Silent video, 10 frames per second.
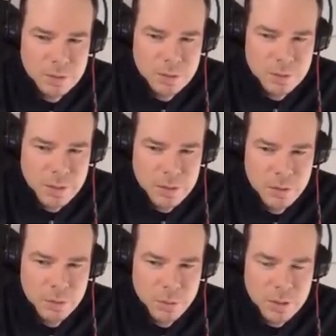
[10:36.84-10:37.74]
that
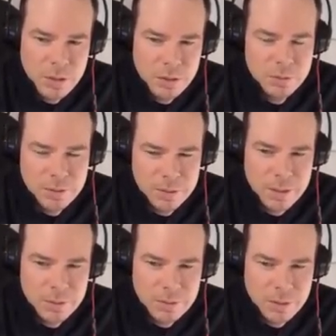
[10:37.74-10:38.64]
new location, or to
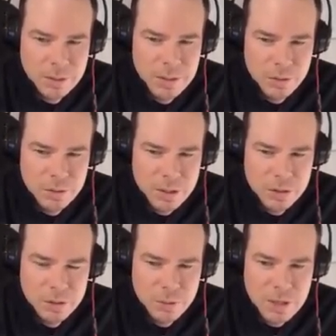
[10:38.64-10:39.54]
that
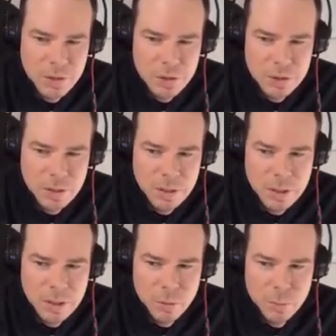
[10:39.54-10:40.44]
intersection location?
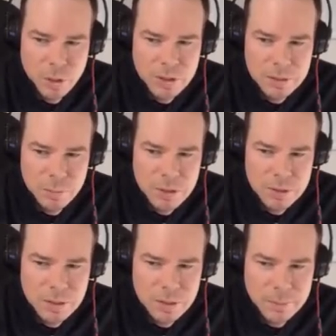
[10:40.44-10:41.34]
It will bring this
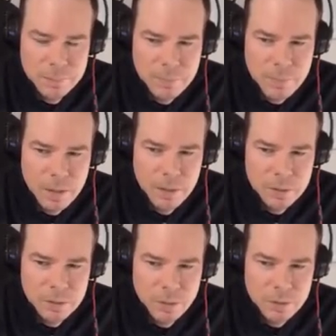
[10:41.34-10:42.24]
piece here.
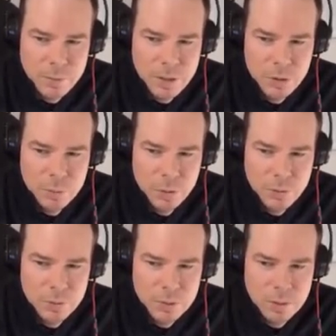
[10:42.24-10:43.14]
So there's my U move.
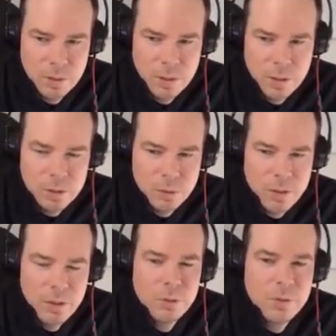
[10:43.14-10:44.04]
So I
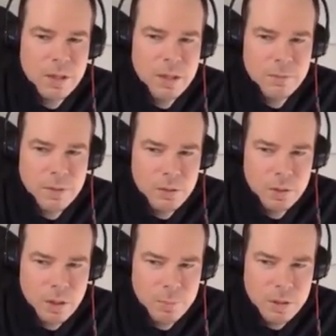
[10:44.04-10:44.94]
know that if I do the
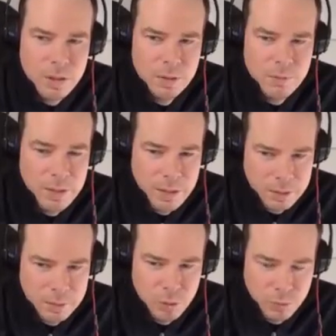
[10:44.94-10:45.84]
commutator of the
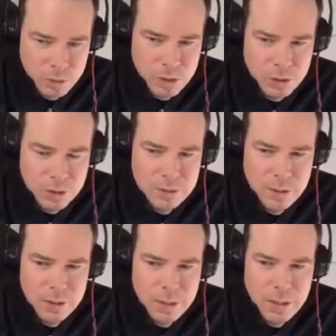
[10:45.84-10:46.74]
X move, which I just
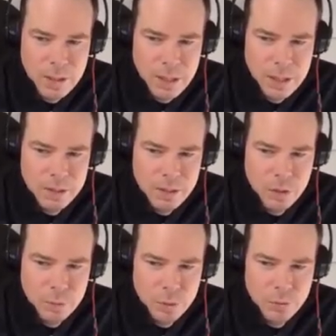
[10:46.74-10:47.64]
did, and the
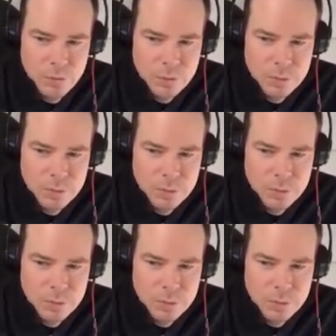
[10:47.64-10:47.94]
U move,